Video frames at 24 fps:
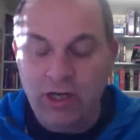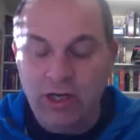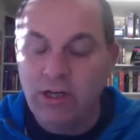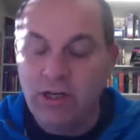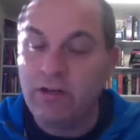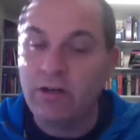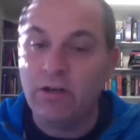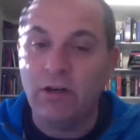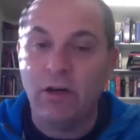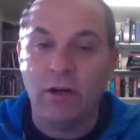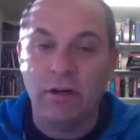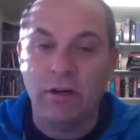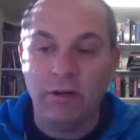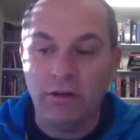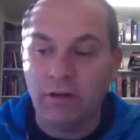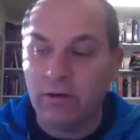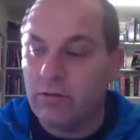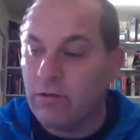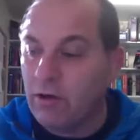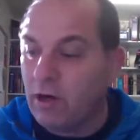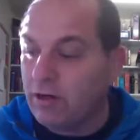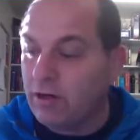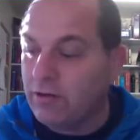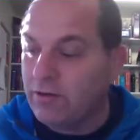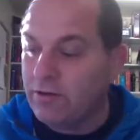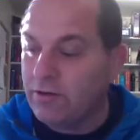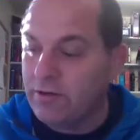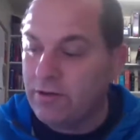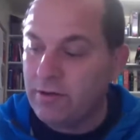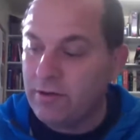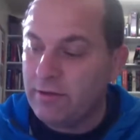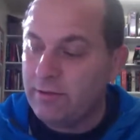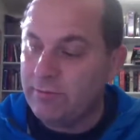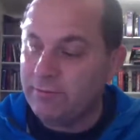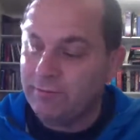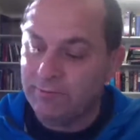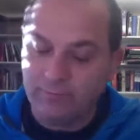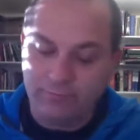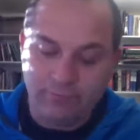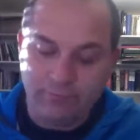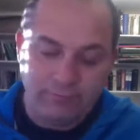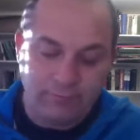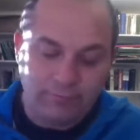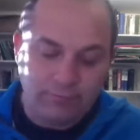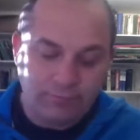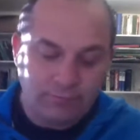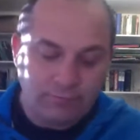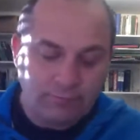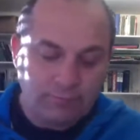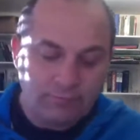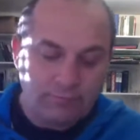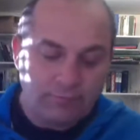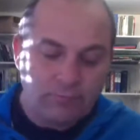blood shed on the cross.